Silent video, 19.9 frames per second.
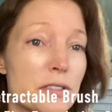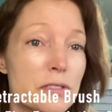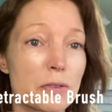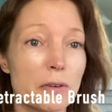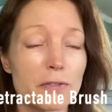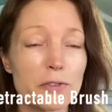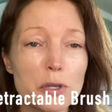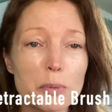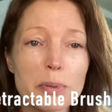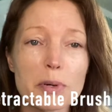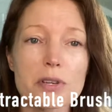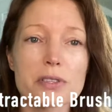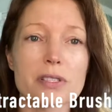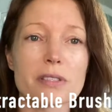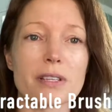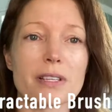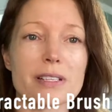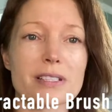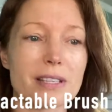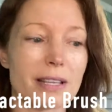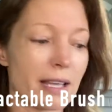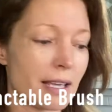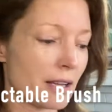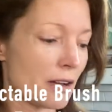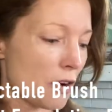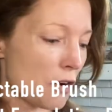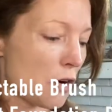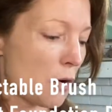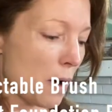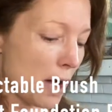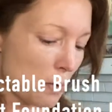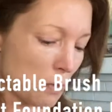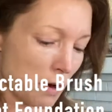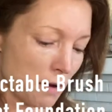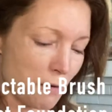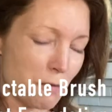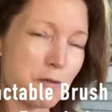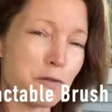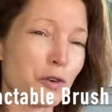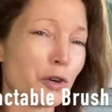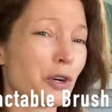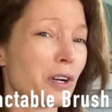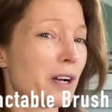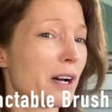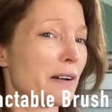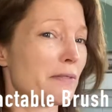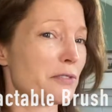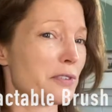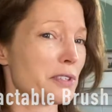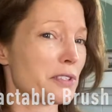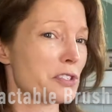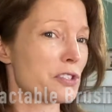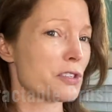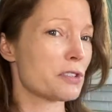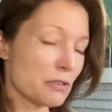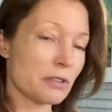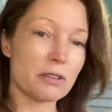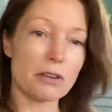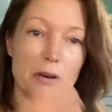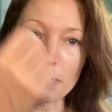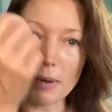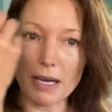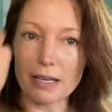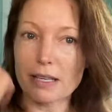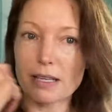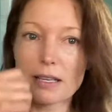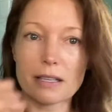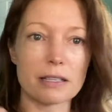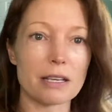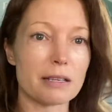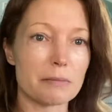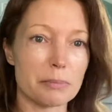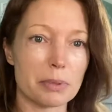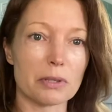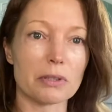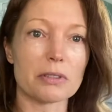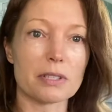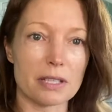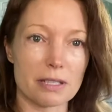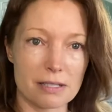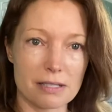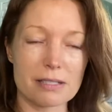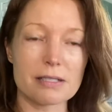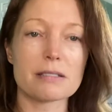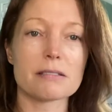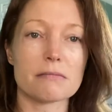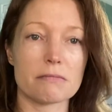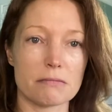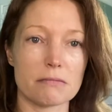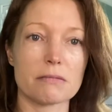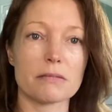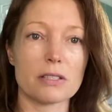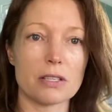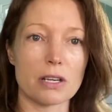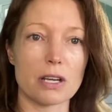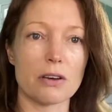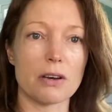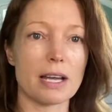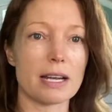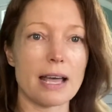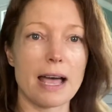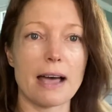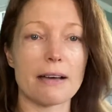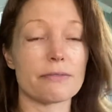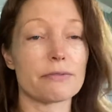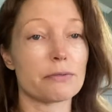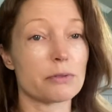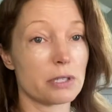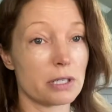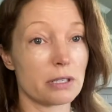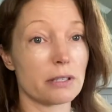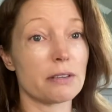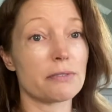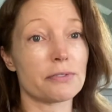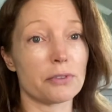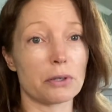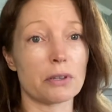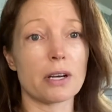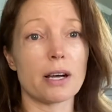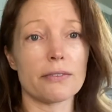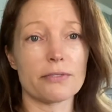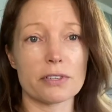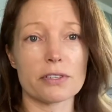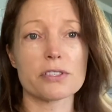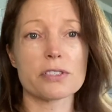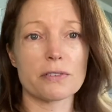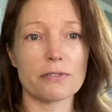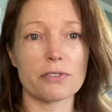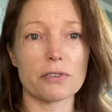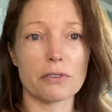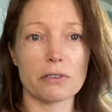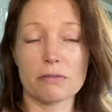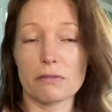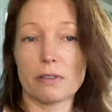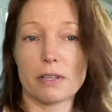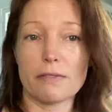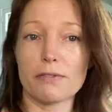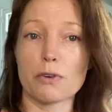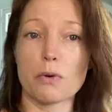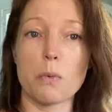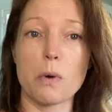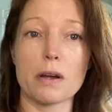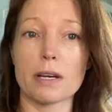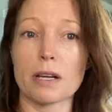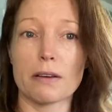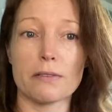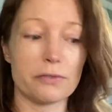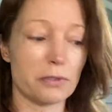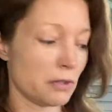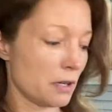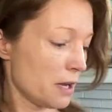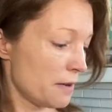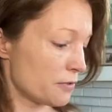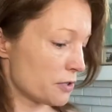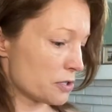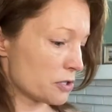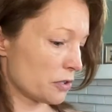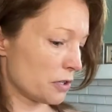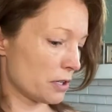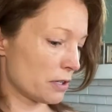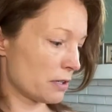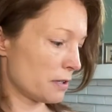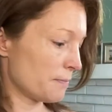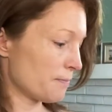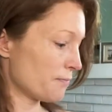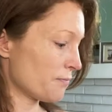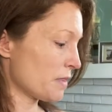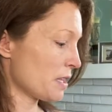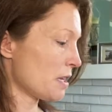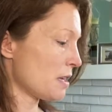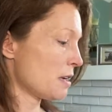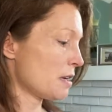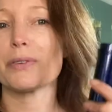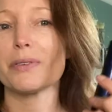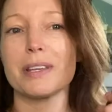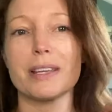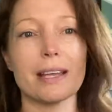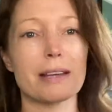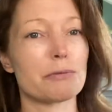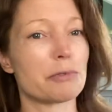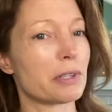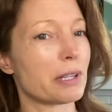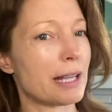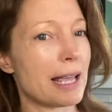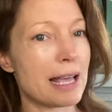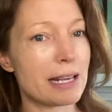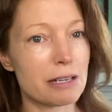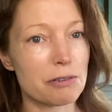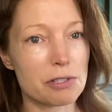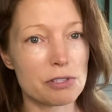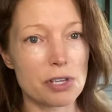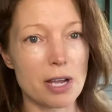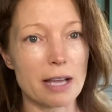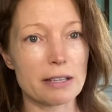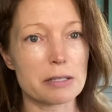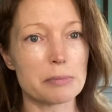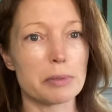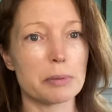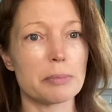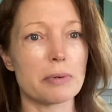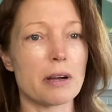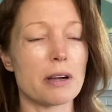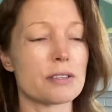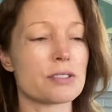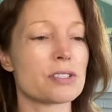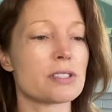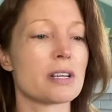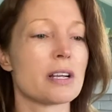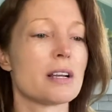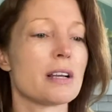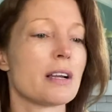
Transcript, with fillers: So if you're a person that's like, oh, I want full coverage, you could go back in and build this, you know, and have really full coverage if you're if you're wanting a full coverage look. You can get really any retractable brush.